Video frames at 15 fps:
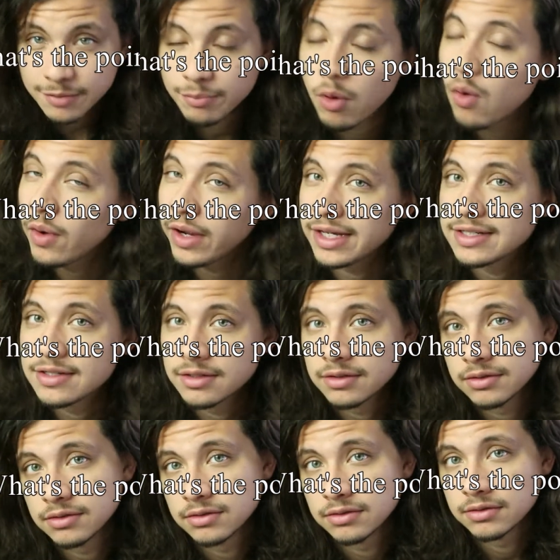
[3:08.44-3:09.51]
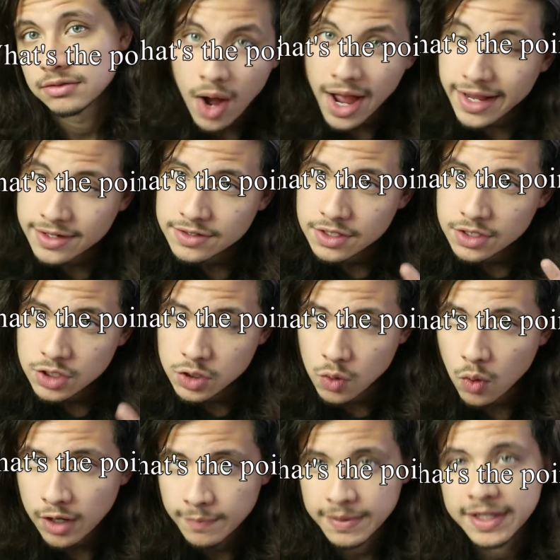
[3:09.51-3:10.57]
the point? Why is the
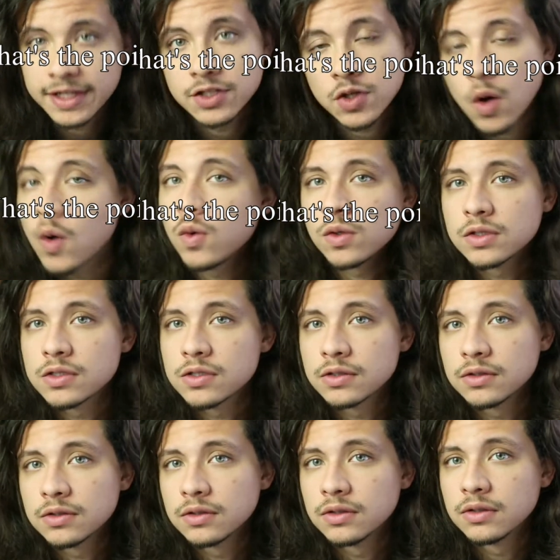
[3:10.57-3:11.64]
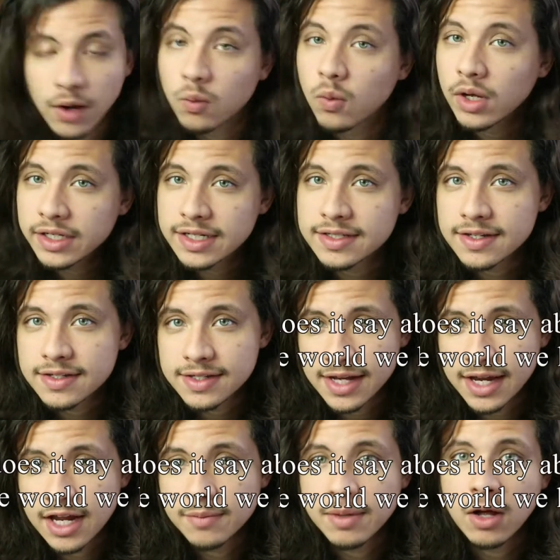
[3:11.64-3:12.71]
story being told? And what does it
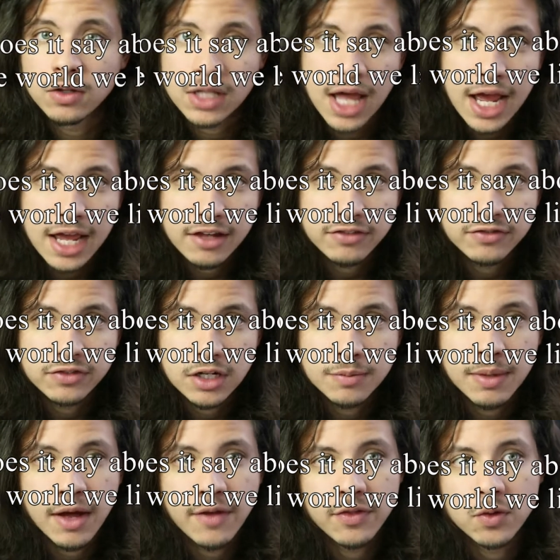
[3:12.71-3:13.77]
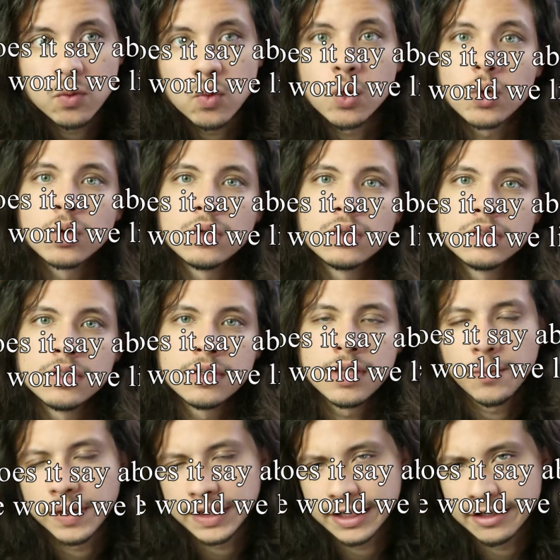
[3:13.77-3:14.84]
say about life, about the world
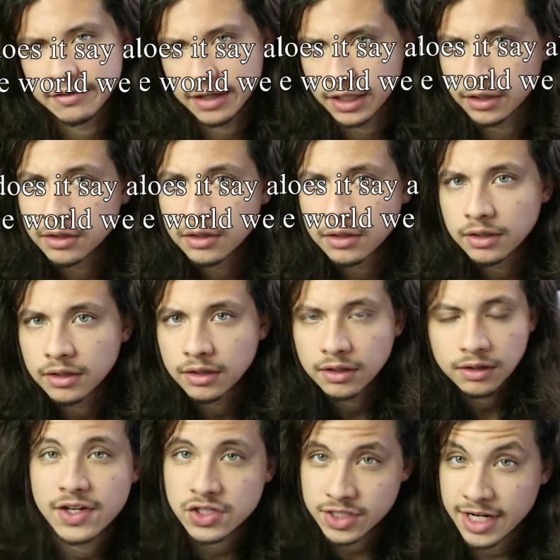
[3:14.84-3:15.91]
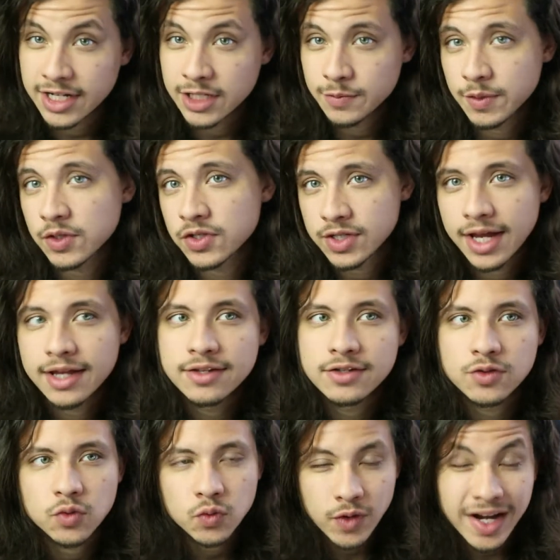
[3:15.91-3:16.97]
that we live in? As Shakespeare
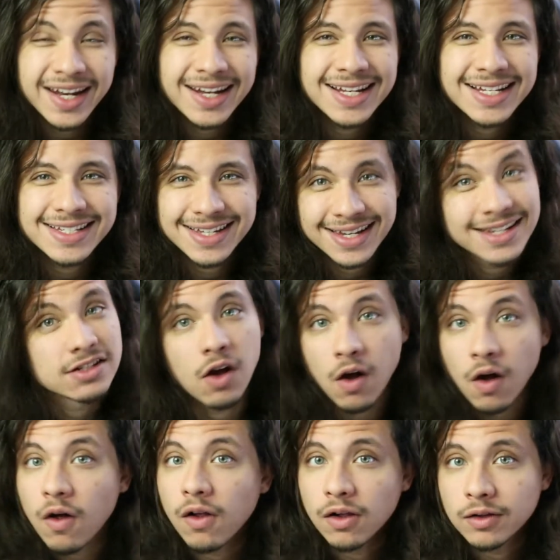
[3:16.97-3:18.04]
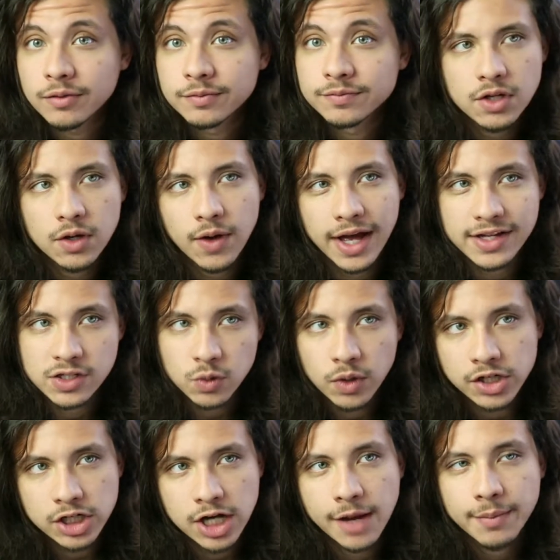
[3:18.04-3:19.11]
says, readiness is all. So as a
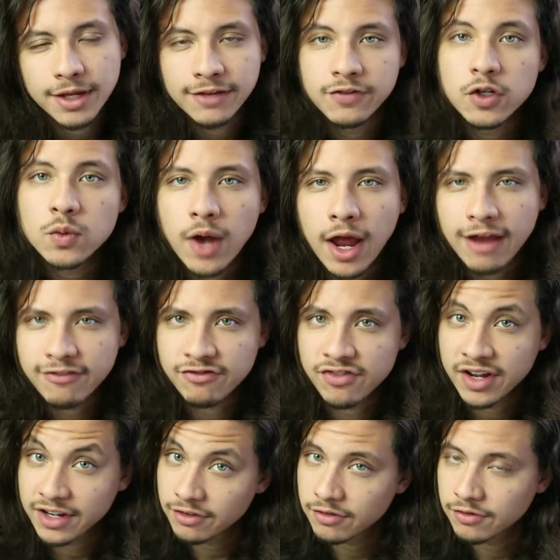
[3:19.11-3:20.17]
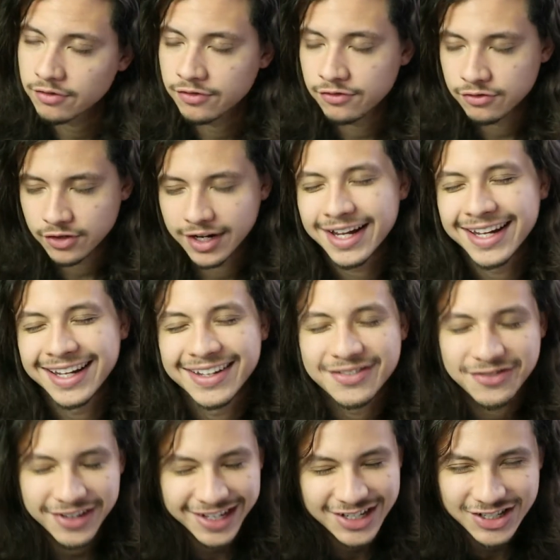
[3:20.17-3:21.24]
workshop, if you write
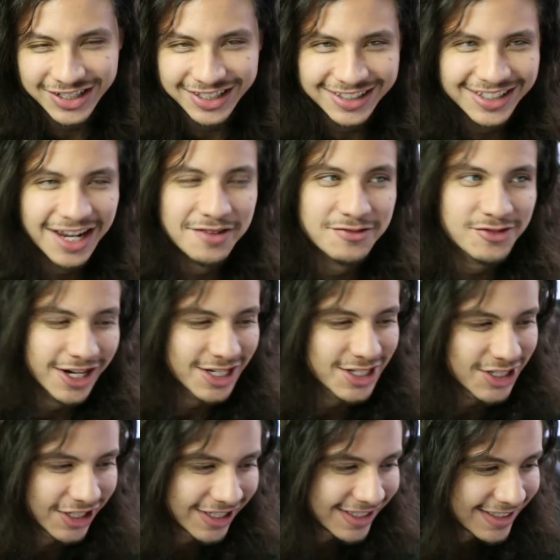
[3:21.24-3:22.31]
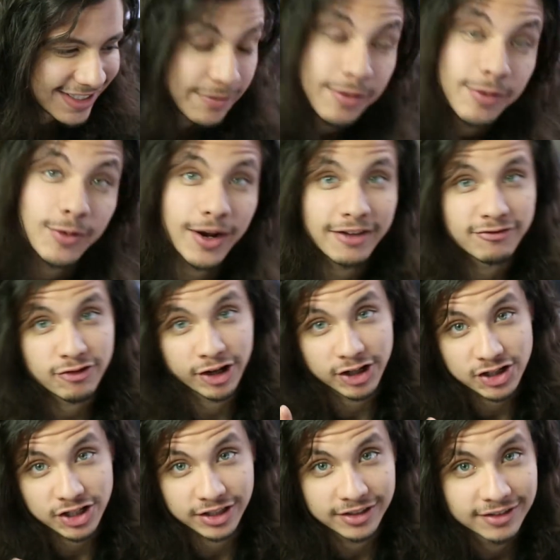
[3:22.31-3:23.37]
fiction, not friction. Some people write
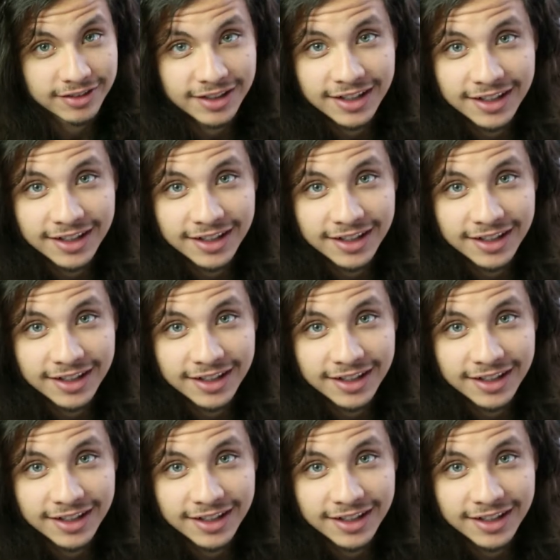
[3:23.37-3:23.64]
friction.